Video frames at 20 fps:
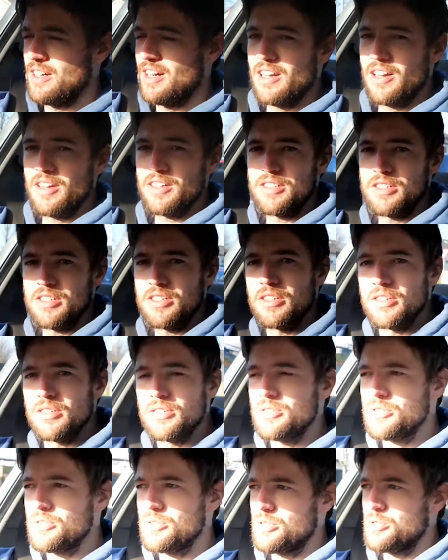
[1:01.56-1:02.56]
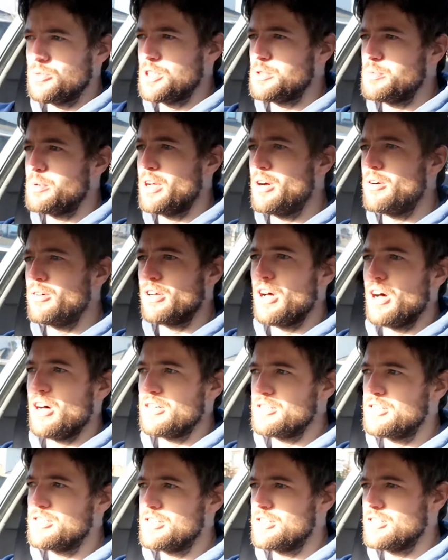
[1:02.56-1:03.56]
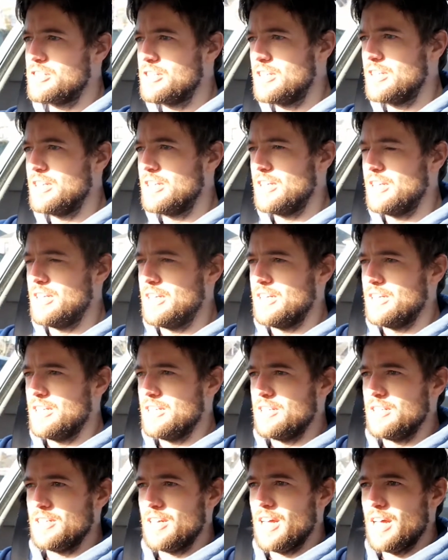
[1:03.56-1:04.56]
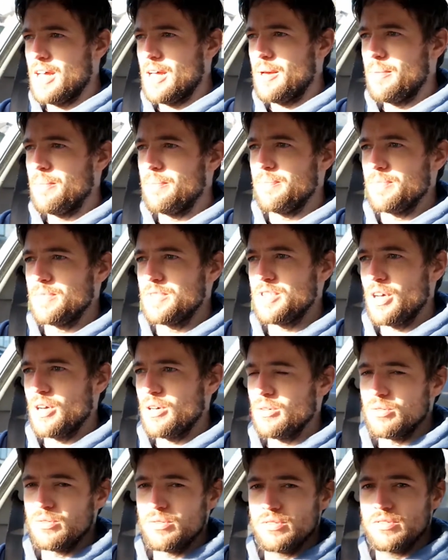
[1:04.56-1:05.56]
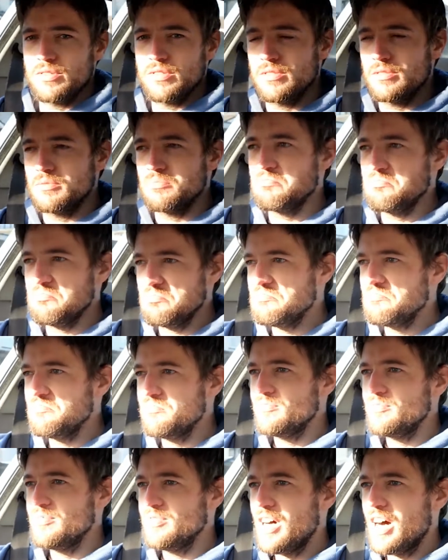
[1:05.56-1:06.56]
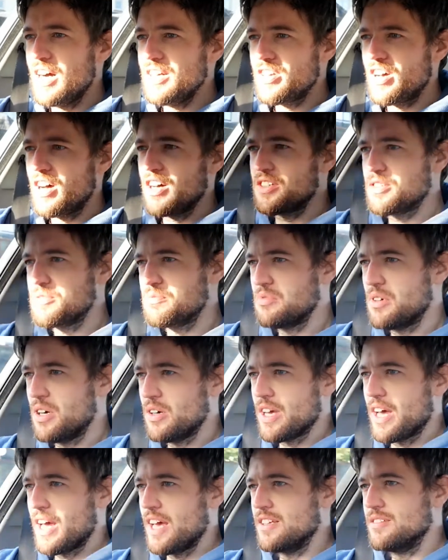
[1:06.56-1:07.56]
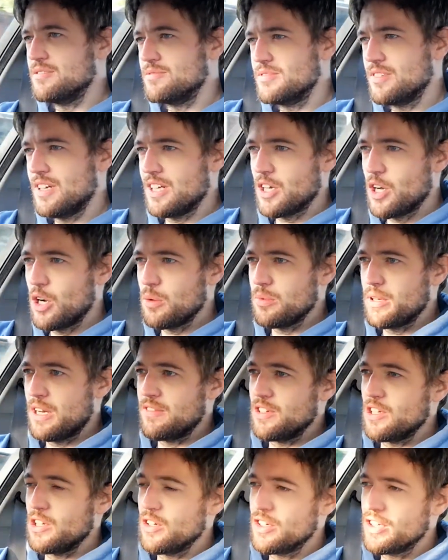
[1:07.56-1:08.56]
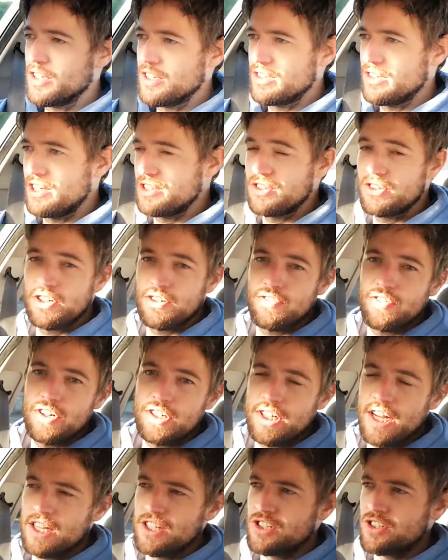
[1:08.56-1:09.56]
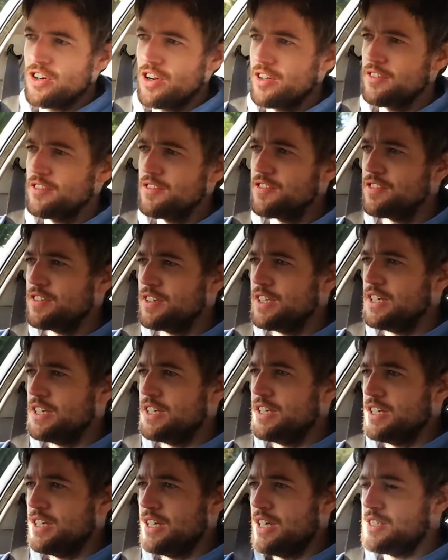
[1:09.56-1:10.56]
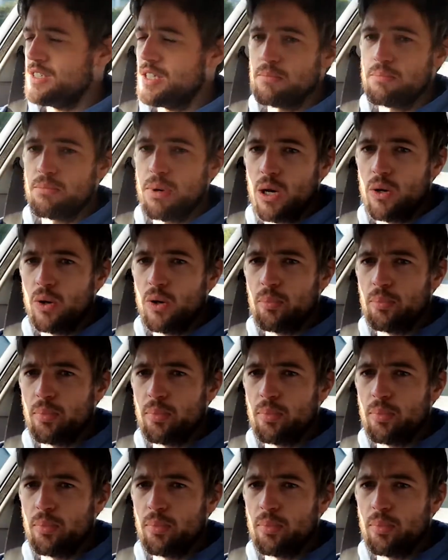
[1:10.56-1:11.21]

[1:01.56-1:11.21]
I like to switch my own cogs. So I thought, okay, I'll go up and have a look. I took it for a test drive. It didn't blow up.